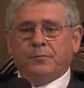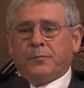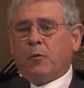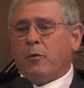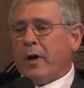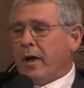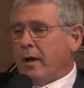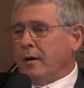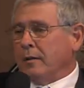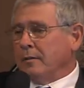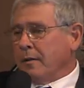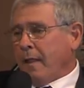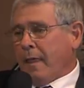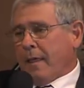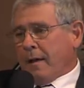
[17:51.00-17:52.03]

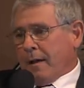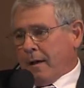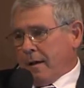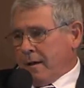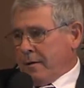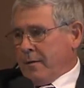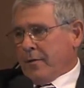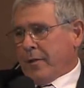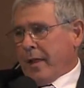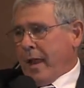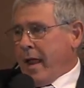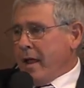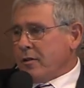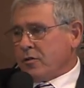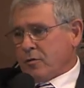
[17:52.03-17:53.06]
Well,
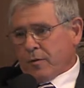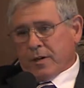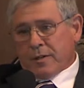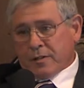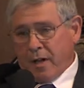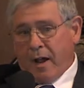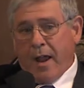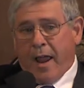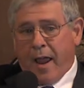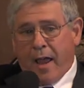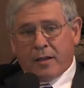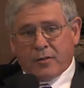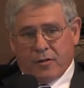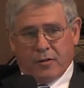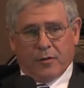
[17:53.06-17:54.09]
the answer is I
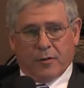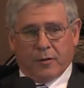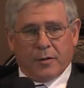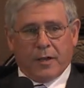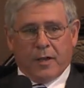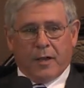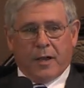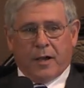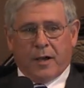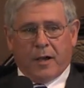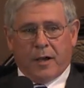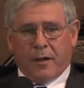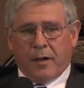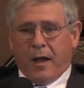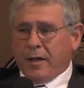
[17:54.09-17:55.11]
had to.
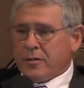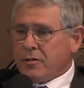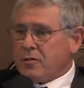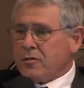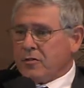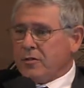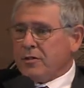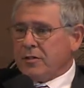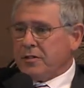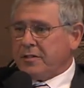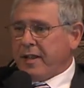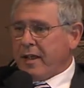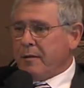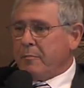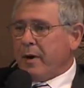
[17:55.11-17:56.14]
I just couldn't
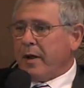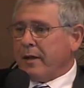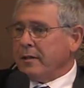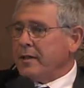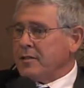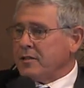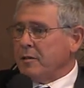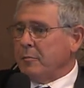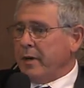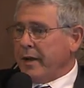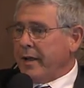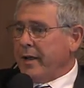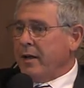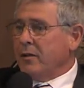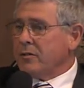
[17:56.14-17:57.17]
stand by and let
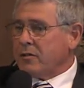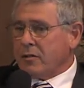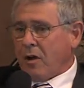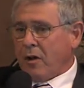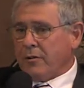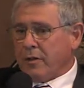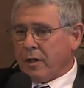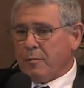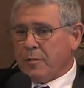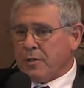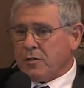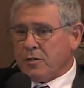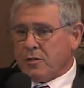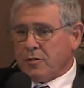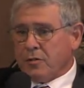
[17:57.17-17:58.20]
somebody else on the
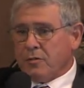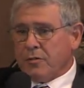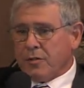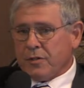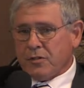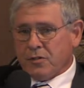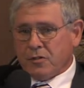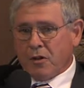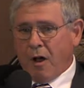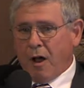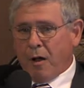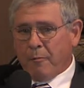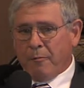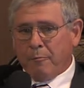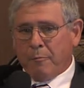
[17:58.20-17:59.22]
commission do this
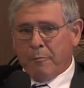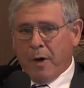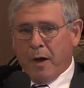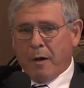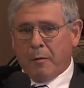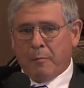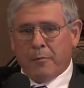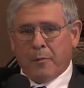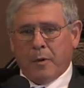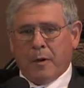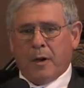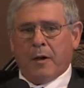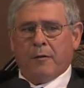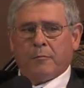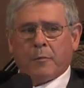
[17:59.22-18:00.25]
job
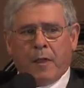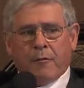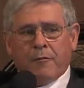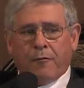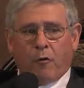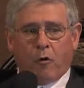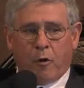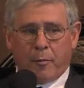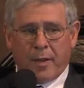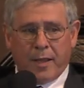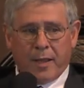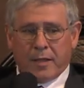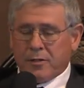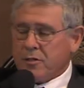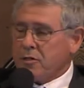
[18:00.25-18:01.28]
for
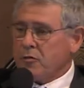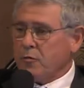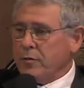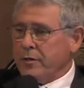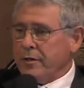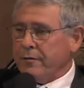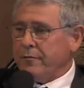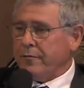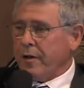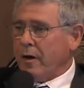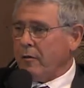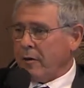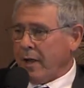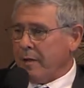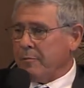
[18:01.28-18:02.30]
me. It just wouldn't have
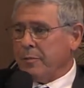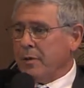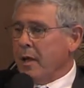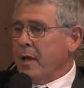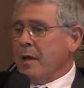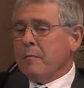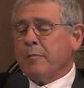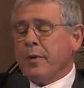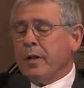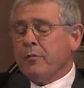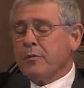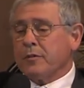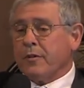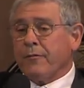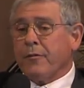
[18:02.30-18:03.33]
felt right. But it
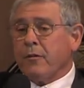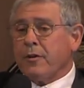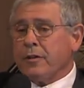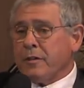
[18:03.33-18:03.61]
was a very